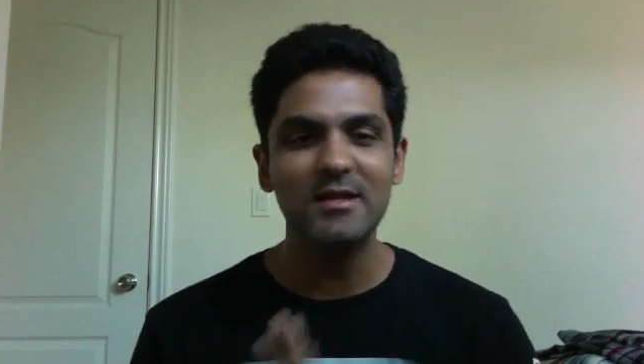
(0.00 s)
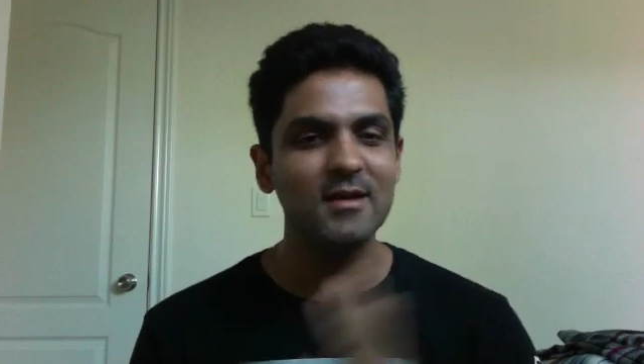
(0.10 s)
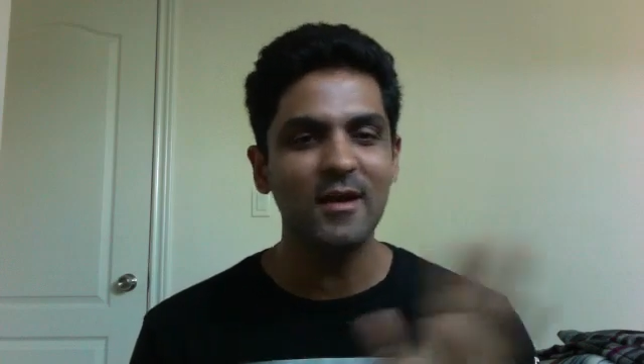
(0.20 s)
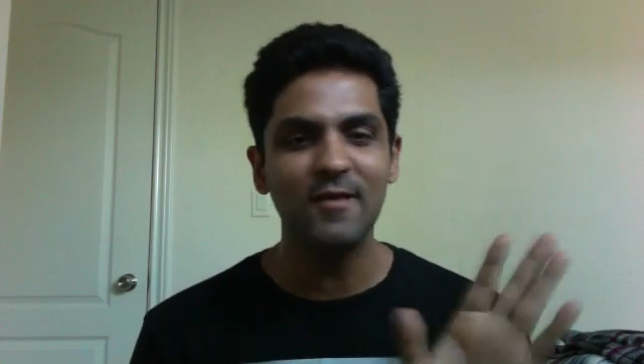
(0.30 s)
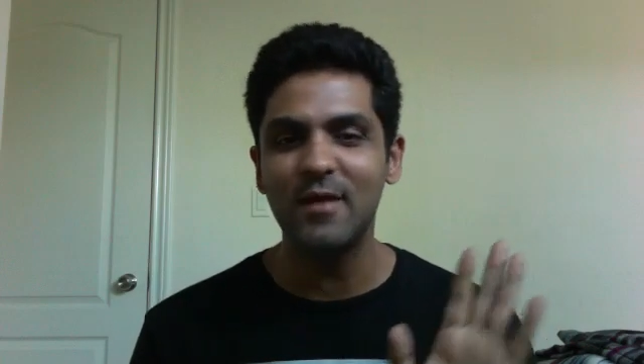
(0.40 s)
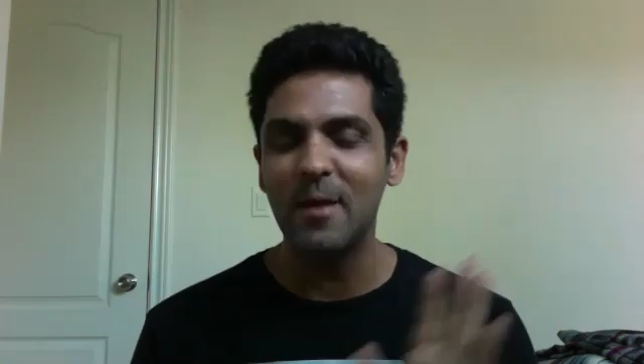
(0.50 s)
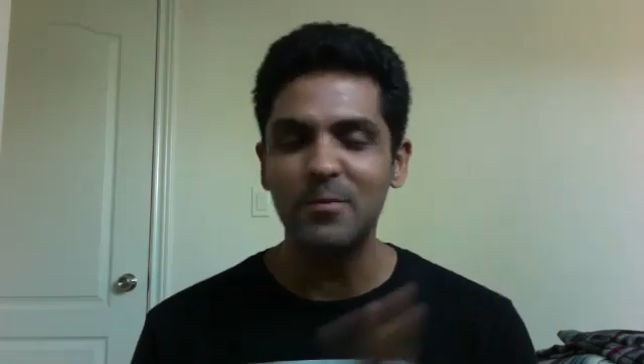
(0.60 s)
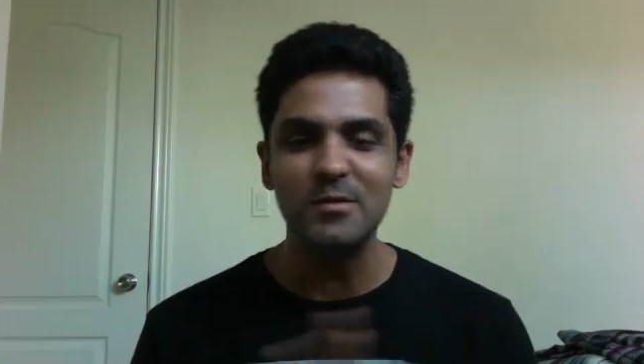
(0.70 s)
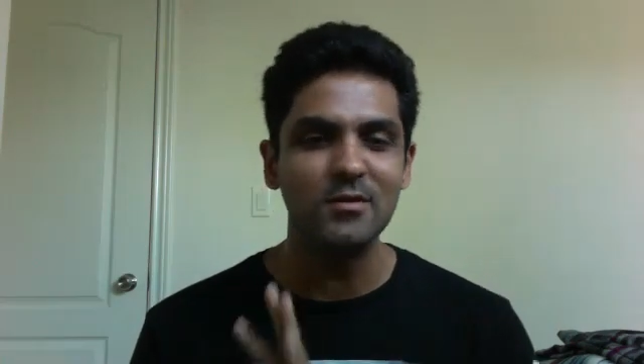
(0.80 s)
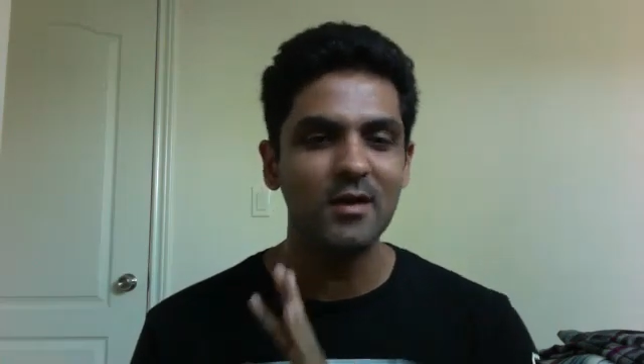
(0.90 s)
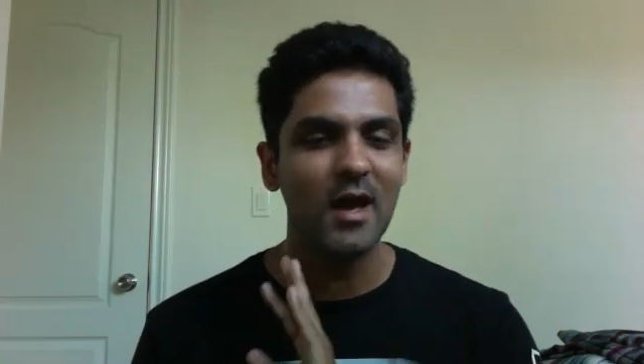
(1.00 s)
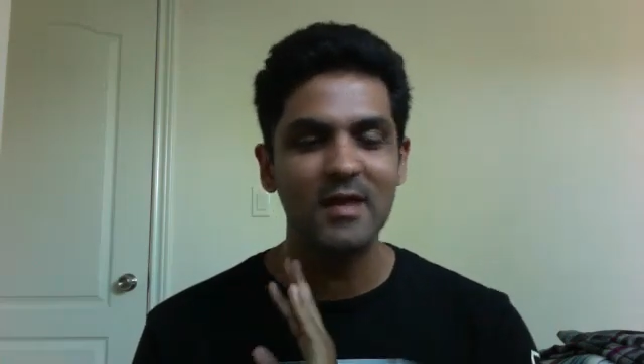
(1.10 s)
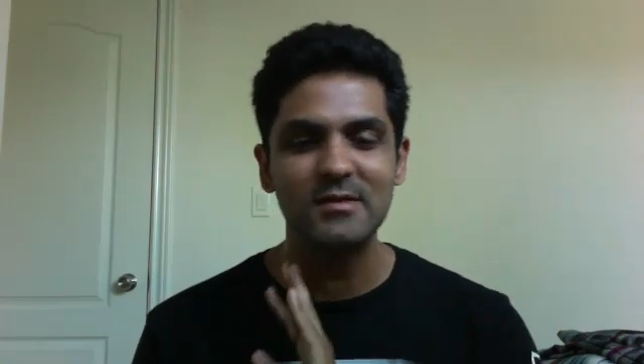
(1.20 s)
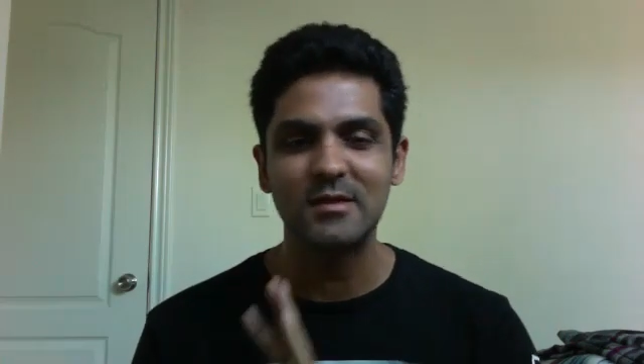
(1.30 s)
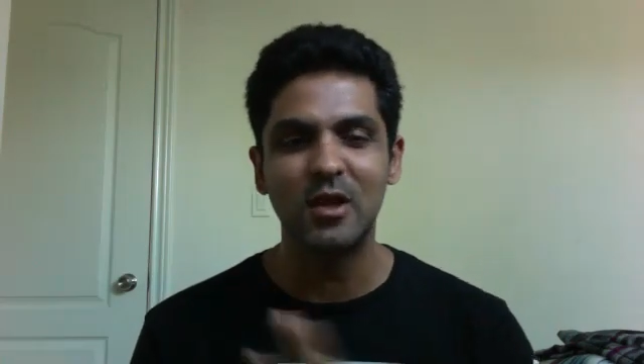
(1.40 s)
and every episode
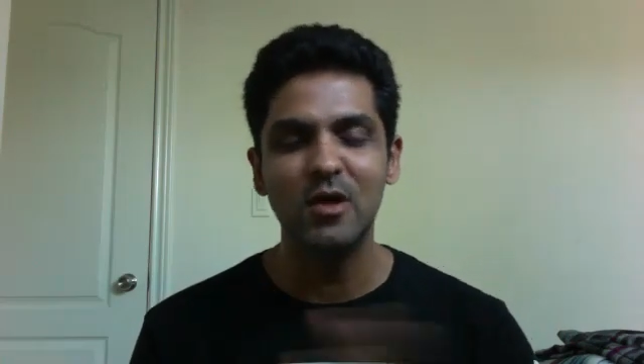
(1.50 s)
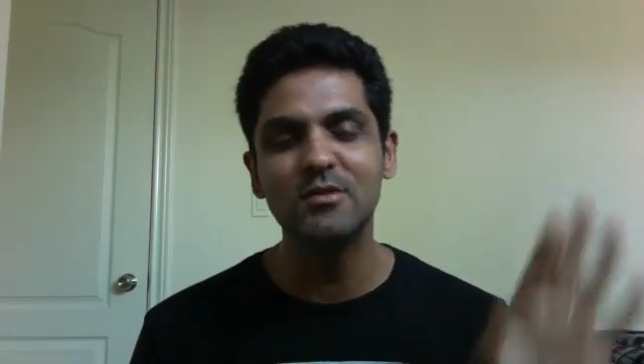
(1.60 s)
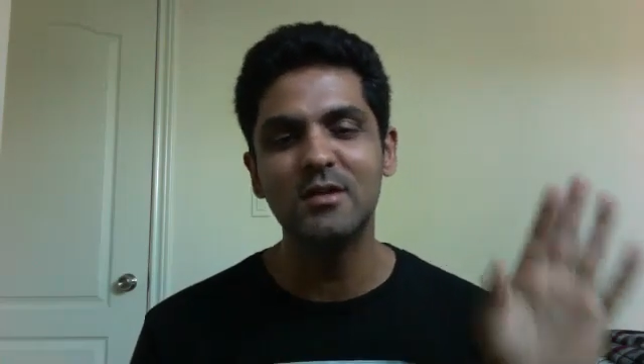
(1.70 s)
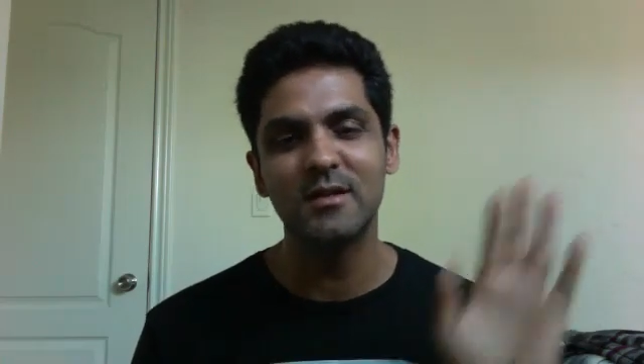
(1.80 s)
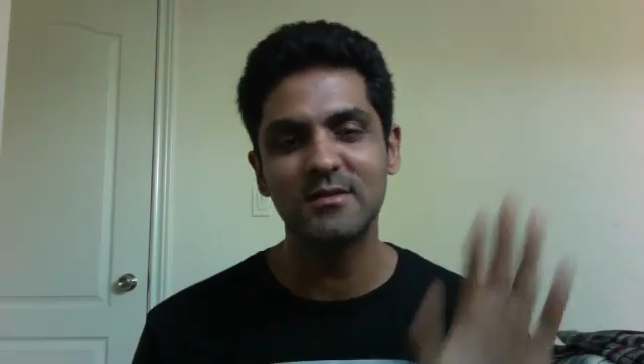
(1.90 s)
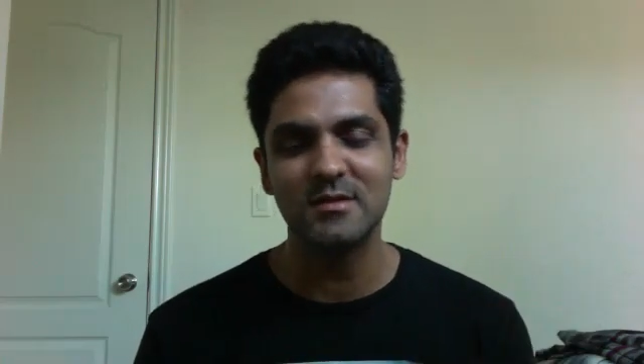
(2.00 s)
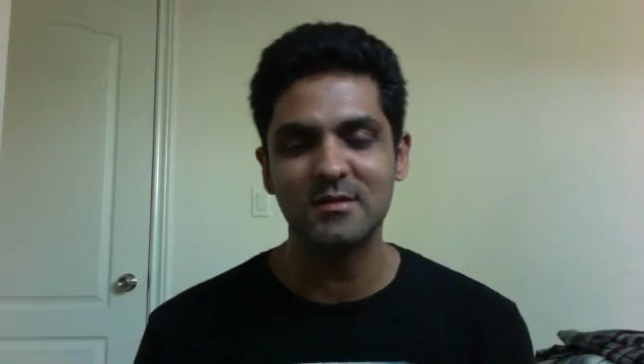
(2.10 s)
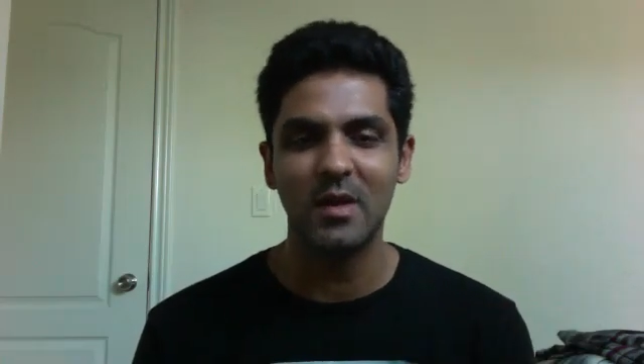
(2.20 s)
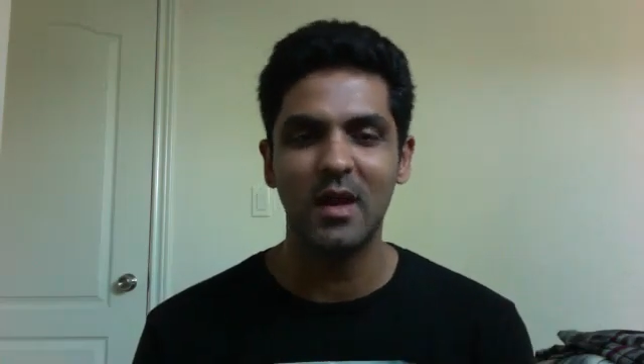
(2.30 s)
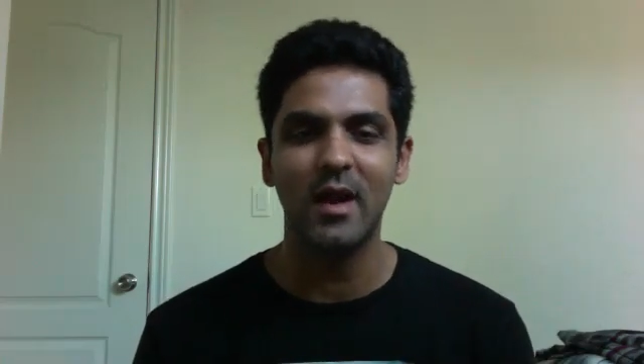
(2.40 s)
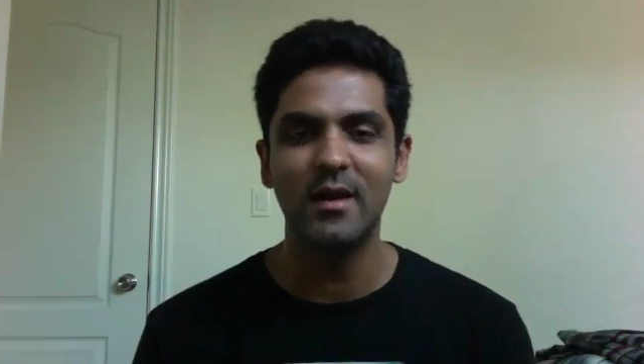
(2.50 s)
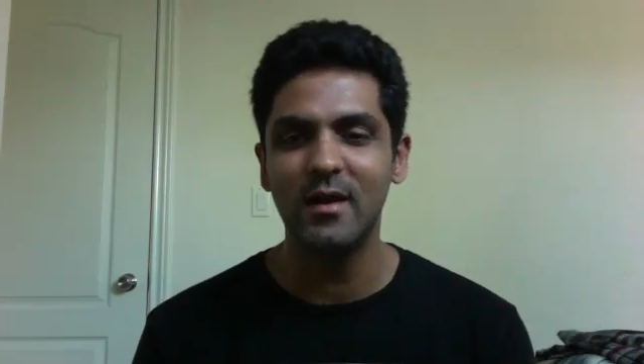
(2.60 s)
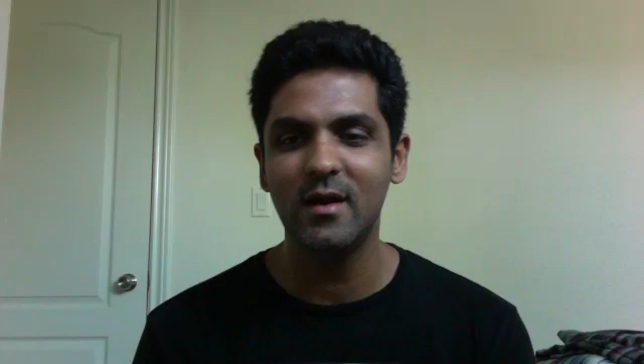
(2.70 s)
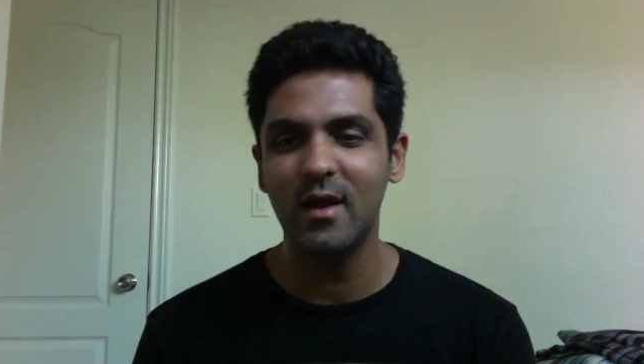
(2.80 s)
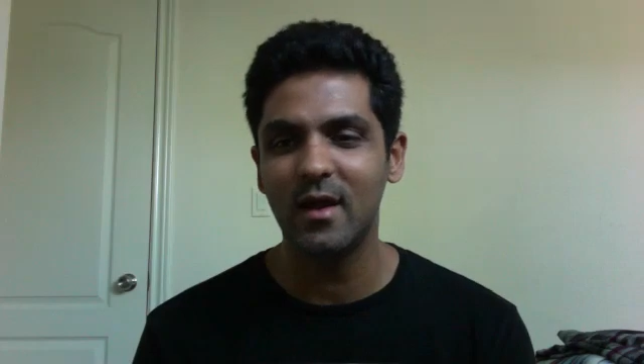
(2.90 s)
has a huge lesson behind
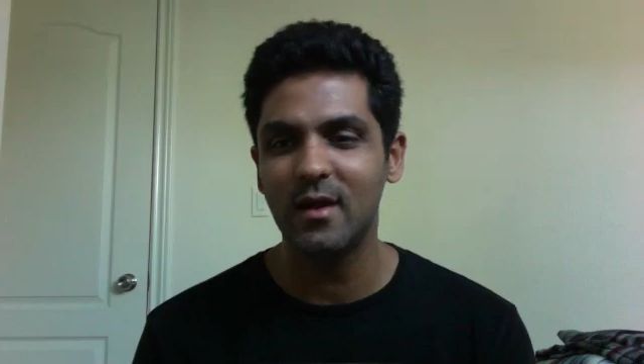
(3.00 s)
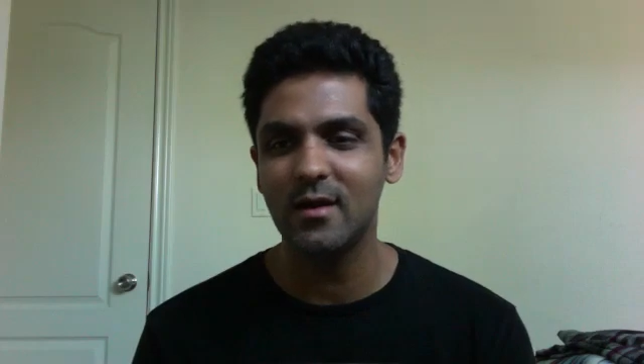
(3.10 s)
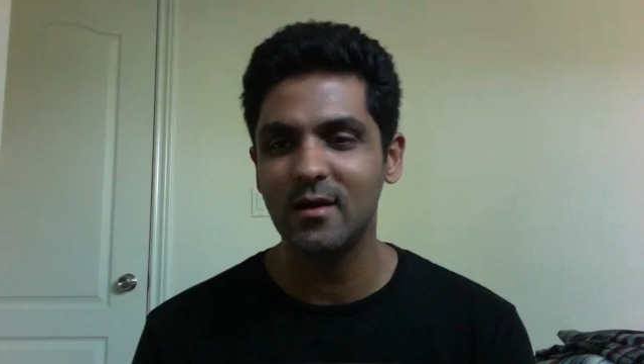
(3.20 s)
it, and